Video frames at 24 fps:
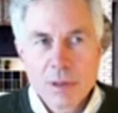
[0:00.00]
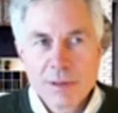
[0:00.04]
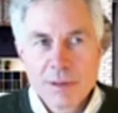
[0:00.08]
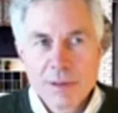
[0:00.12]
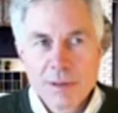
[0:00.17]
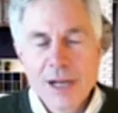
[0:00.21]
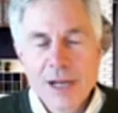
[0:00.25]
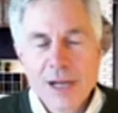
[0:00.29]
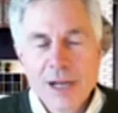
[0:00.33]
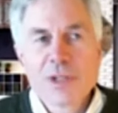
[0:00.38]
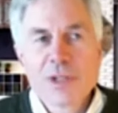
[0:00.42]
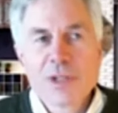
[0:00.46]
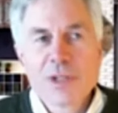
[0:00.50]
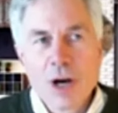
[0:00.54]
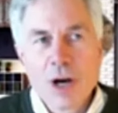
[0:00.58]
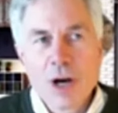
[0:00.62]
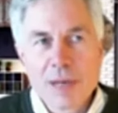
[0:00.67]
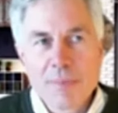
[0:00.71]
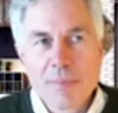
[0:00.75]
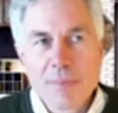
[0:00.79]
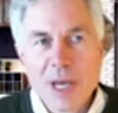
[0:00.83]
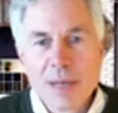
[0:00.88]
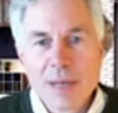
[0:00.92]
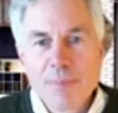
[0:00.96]
Not always
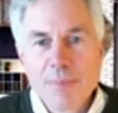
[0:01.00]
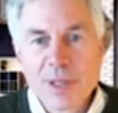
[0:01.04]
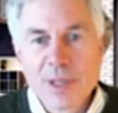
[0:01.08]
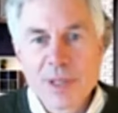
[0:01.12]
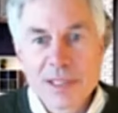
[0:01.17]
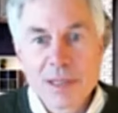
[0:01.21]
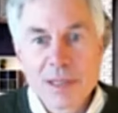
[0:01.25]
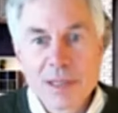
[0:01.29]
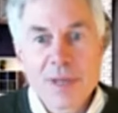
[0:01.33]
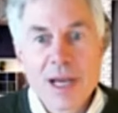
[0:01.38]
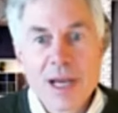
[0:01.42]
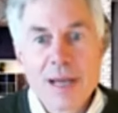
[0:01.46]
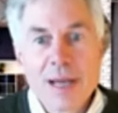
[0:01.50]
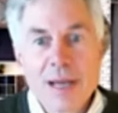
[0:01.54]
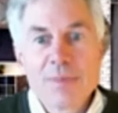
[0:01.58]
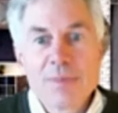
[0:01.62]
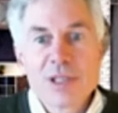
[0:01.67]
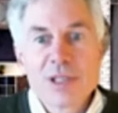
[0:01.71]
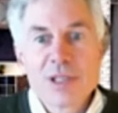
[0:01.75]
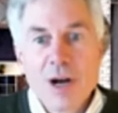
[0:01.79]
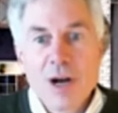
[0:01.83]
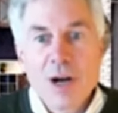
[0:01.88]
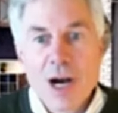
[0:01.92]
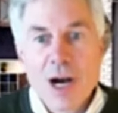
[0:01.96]
automate,
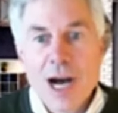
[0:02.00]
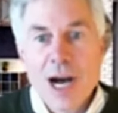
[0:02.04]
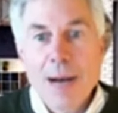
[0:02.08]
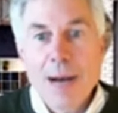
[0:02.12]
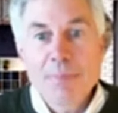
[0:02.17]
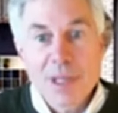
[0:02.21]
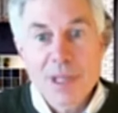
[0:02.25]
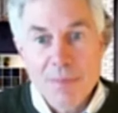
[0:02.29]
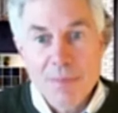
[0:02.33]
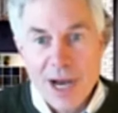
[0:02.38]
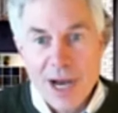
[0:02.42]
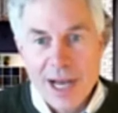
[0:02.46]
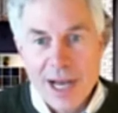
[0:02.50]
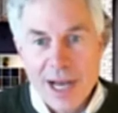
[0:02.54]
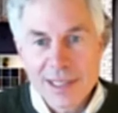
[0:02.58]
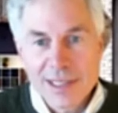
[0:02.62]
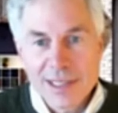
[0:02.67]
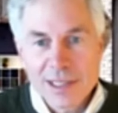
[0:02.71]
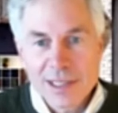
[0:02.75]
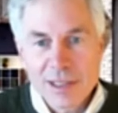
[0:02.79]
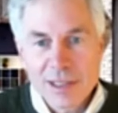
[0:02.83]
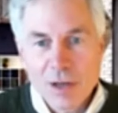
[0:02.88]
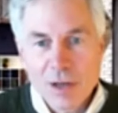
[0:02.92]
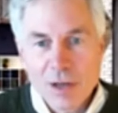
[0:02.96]
sometimes
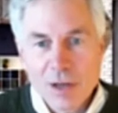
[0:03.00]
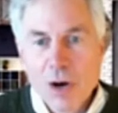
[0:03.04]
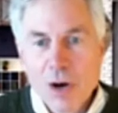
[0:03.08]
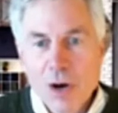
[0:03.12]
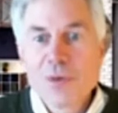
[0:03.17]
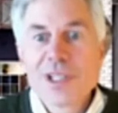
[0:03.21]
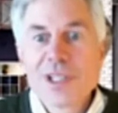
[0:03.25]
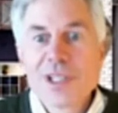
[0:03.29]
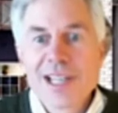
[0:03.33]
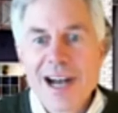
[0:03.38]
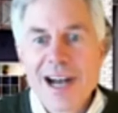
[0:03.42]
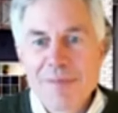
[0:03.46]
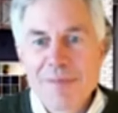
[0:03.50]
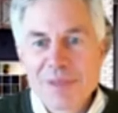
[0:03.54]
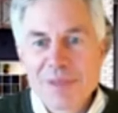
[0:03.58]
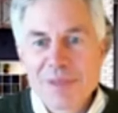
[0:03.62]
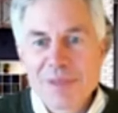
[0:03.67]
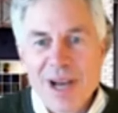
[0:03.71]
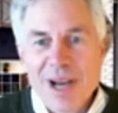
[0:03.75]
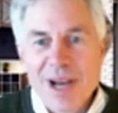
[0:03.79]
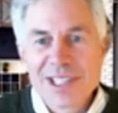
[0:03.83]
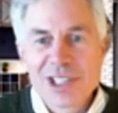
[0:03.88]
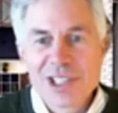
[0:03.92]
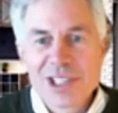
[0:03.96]
always
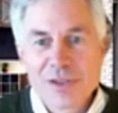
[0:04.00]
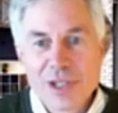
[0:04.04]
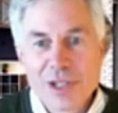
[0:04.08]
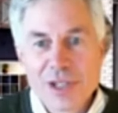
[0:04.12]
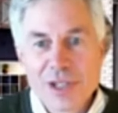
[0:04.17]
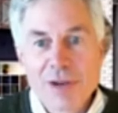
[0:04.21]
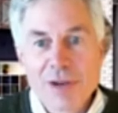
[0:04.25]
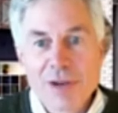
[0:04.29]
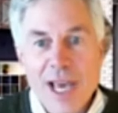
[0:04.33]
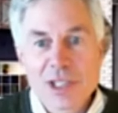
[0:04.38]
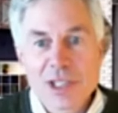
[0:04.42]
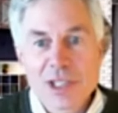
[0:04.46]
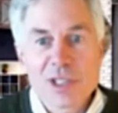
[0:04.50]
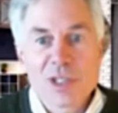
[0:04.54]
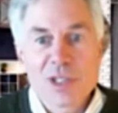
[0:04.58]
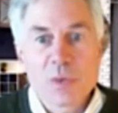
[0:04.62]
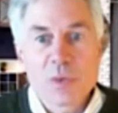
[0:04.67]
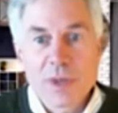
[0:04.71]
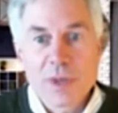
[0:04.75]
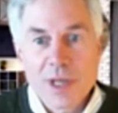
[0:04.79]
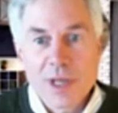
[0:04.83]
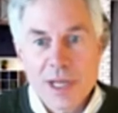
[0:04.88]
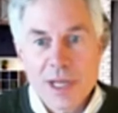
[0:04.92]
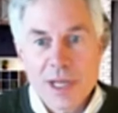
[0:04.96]
optimize your
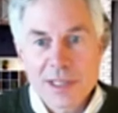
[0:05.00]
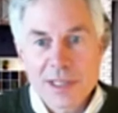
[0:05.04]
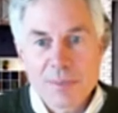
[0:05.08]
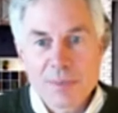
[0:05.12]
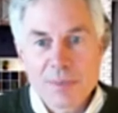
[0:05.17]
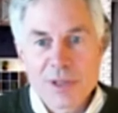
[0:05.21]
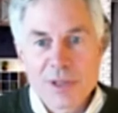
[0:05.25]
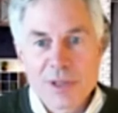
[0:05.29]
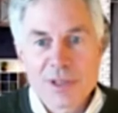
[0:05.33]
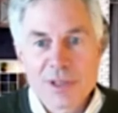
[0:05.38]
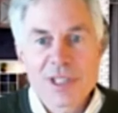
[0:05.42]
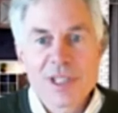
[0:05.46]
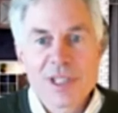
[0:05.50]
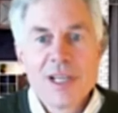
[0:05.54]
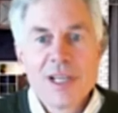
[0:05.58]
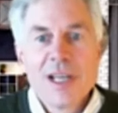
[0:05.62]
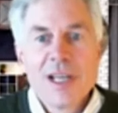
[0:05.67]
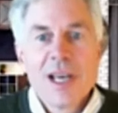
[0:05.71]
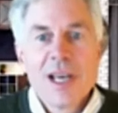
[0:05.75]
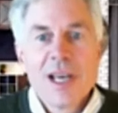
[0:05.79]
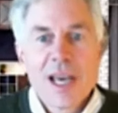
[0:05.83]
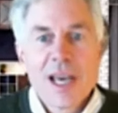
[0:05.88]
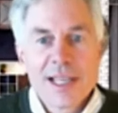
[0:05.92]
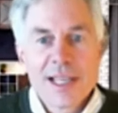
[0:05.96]
interactions with customers
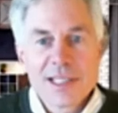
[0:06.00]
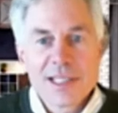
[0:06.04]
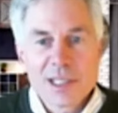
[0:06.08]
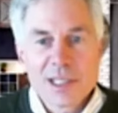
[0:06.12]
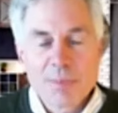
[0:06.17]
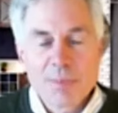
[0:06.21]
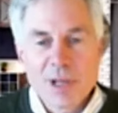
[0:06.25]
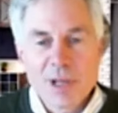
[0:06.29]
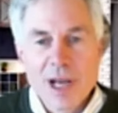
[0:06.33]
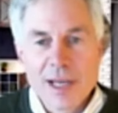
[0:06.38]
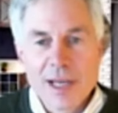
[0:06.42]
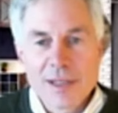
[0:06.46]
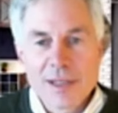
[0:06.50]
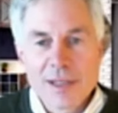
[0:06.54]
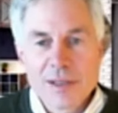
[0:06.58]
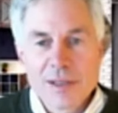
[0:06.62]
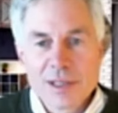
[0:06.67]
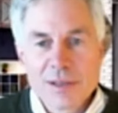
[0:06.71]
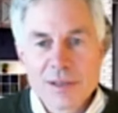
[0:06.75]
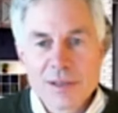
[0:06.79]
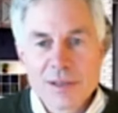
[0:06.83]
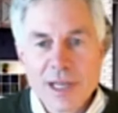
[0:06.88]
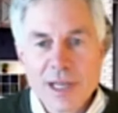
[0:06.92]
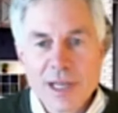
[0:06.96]
and
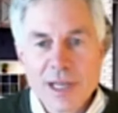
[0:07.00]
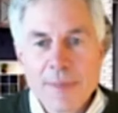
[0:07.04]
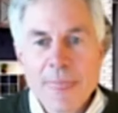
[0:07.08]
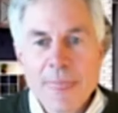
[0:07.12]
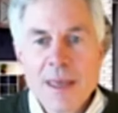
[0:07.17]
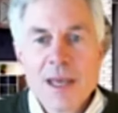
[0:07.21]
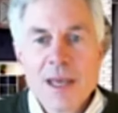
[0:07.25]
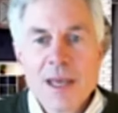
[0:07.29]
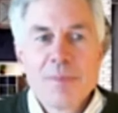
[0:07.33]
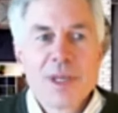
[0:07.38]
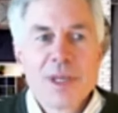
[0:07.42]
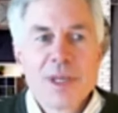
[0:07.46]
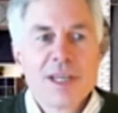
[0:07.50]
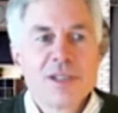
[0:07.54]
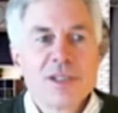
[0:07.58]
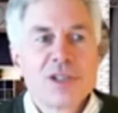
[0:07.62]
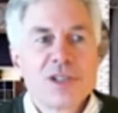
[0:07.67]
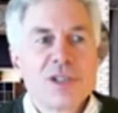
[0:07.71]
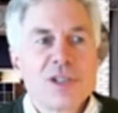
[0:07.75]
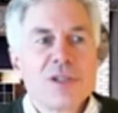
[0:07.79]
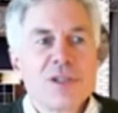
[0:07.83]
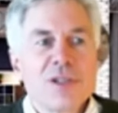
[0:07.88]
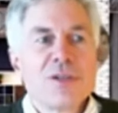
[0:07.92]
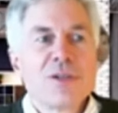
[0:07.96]
suppliers, right?
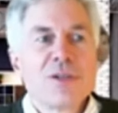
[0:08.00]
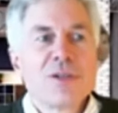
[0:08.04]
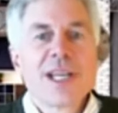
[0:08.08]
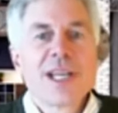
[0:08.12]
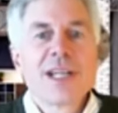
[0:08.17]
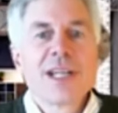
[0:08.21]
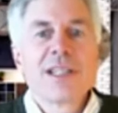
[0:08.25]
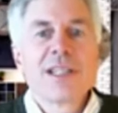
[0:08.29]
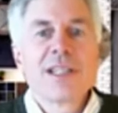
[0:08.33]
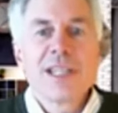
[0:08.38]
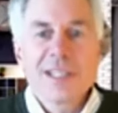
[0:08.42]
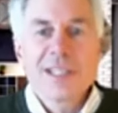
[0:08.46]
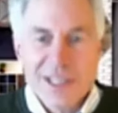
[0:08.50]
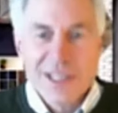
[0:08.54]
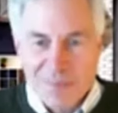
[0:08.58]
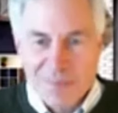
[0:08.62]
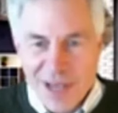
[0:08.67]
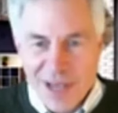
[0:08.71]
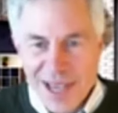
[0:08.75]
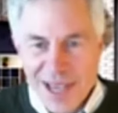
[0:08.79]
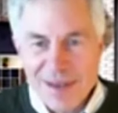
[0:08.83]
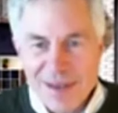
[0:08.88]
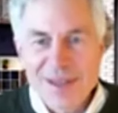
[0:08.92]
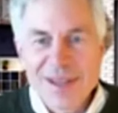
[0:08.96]
Because you can
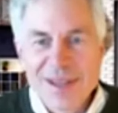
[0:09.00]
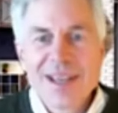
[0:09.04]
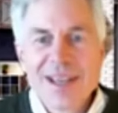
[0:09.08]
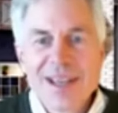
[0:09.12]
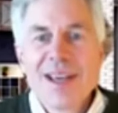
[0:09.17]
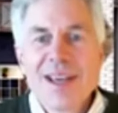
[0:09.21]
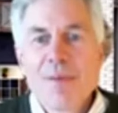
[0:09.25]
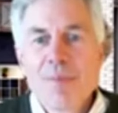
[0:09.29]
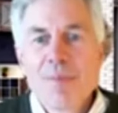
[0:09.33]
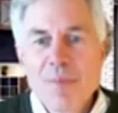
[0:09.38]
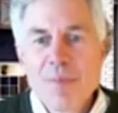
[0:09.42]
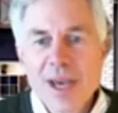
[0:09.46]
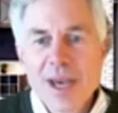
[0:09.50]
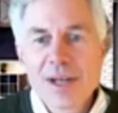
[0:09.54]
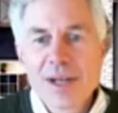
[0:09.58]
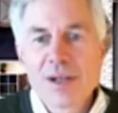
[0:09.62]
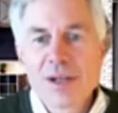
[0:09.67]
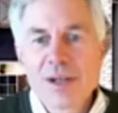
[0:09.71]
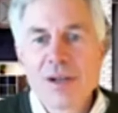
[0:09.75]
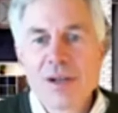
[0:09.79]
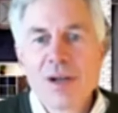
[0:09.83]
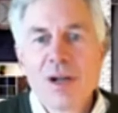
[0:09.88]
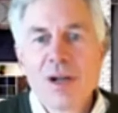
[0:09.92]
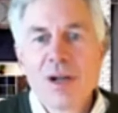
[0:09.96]
anticipate
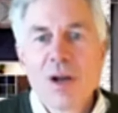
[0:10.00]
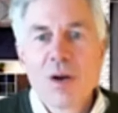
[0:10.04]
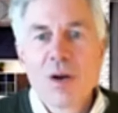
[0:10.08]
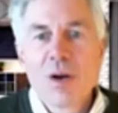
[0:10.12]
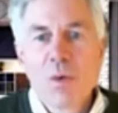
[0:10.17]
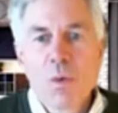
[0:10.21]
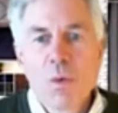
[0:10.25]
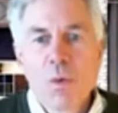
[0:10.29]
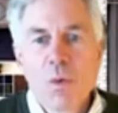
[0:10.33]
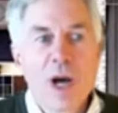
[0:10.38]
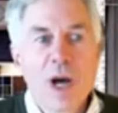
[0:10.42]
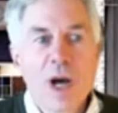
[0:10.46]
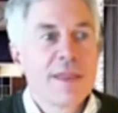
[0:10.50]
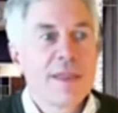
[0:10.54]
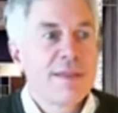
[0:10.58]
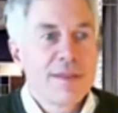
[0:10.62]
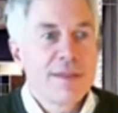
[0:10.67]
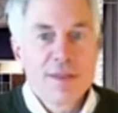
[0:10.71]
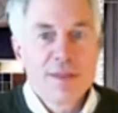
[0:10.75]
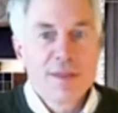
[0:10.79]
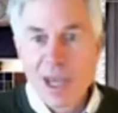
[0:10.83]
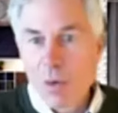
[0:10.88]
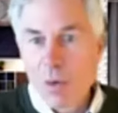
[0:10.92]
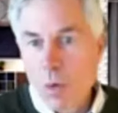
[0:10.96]
better what
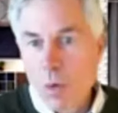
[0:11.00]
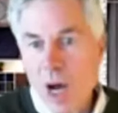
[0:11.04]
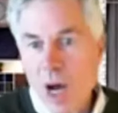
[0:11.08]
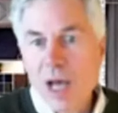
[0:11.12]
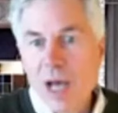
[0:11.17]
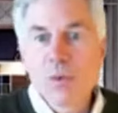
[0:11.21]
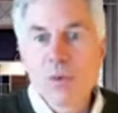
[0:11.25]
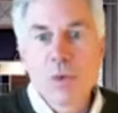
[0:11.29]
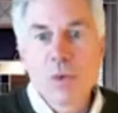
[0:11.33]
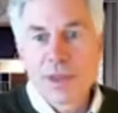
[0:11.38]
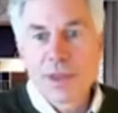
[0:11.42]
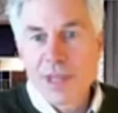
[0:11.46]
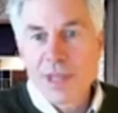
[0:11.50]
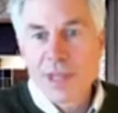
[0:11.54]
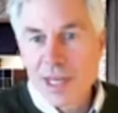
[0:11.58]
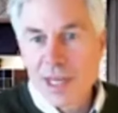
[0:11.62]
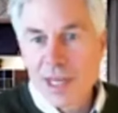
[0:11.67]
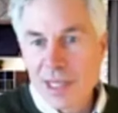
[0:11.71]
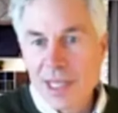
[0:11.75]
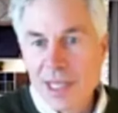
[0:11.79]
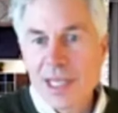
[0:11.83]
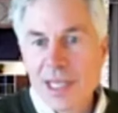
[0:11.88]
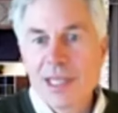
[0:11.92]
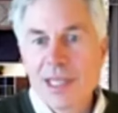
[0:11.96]
they want, what they
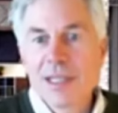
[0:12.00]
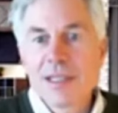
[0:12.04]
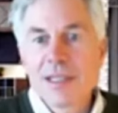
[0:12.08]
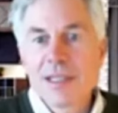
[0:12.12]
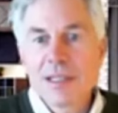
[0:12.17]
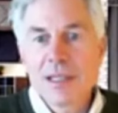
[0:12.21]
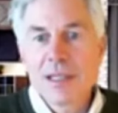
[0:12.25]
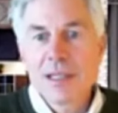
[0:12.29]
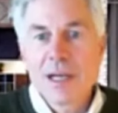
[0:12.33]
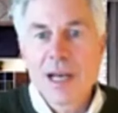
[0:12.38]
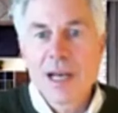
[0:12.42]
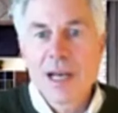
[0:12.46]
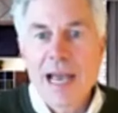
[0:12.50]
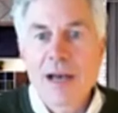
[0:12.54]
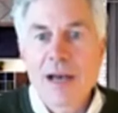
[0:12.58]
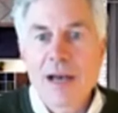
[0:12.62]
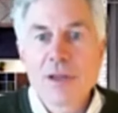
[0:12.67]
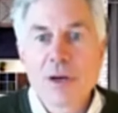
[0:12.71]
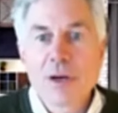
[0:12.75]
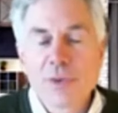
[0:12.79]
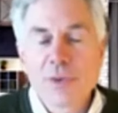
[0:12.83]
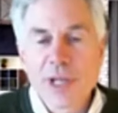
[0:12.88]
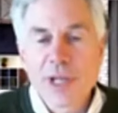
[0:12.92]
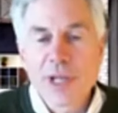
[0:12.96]
need, how
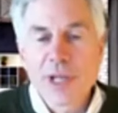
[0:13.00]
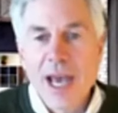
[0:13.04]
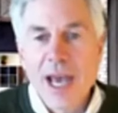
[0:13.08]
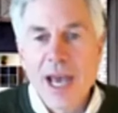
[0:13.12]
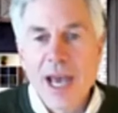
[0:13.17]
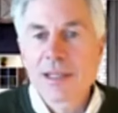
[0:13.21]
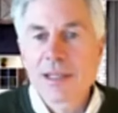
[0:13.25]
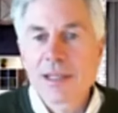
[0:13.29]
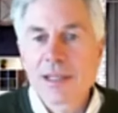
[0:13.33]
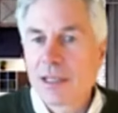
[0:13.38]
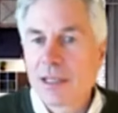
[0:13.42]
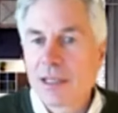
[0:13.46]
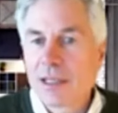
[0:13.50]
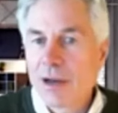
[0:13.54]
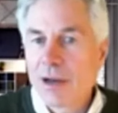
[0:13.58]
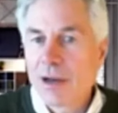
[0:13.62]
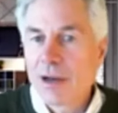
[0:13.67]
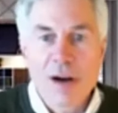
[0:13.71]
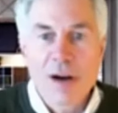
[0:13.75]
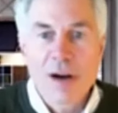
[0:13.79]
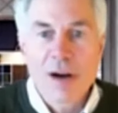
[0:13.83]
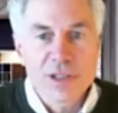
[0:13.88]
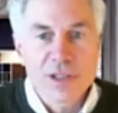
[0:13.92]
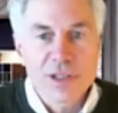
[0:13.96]
they'll react to
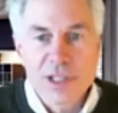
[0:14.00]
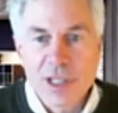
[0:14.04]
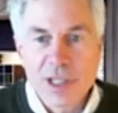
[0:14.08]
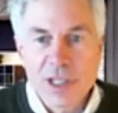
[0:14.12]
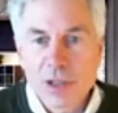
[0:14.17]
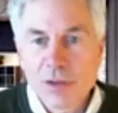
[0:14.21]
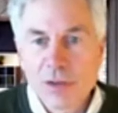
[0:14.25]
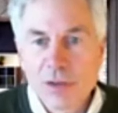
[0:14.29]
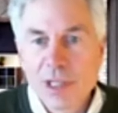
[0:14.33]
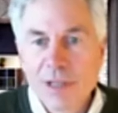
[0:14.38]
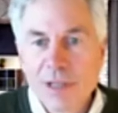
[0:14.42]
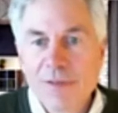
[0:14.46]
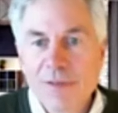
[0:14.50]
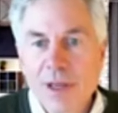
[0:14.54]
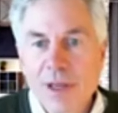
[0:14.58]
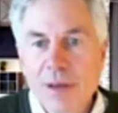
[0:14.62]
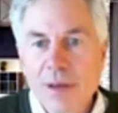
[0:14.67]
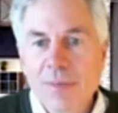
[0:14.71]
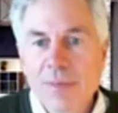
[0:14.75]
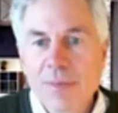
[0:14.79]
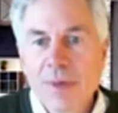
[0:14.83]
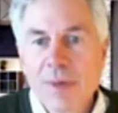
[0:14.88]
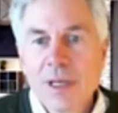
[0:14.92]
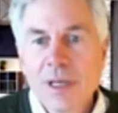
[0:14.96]
offers that you give
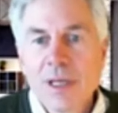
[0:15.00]
them,